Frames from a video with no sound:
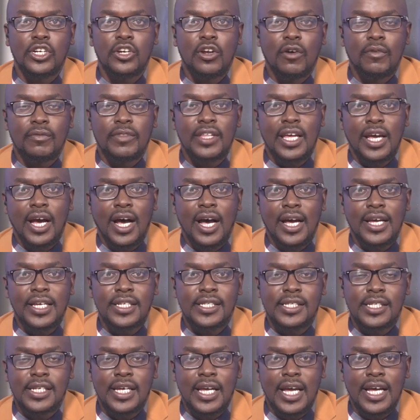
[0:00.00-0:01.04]
of the
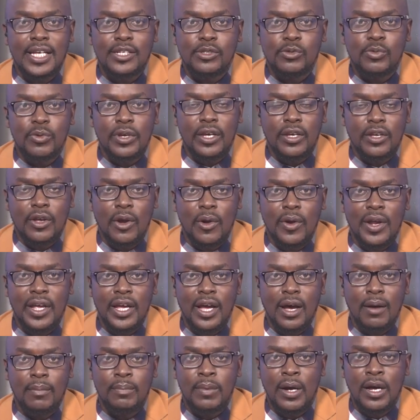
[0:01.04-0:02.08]
IEC as we are gearing
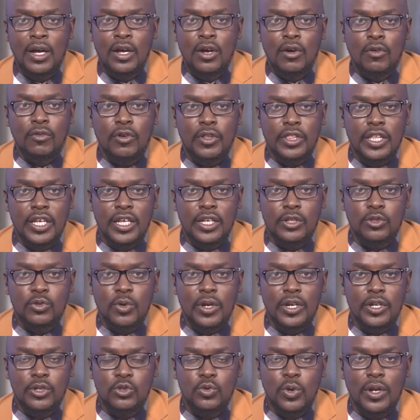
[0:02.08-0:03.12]
up for the
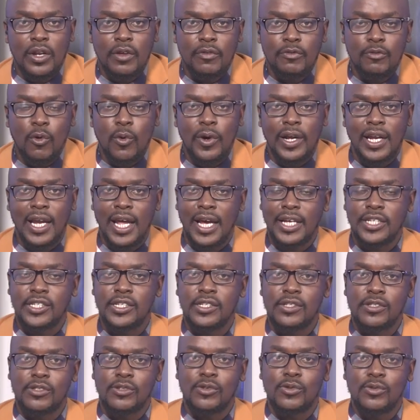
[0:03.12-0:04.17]
2024
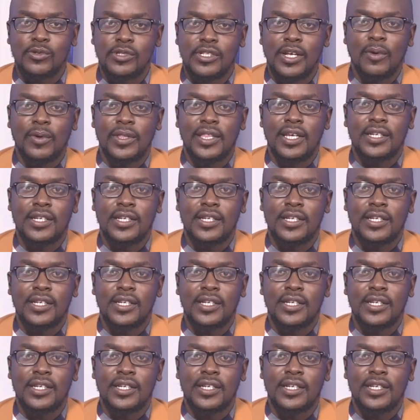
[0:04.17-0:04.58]
elections. Do stay with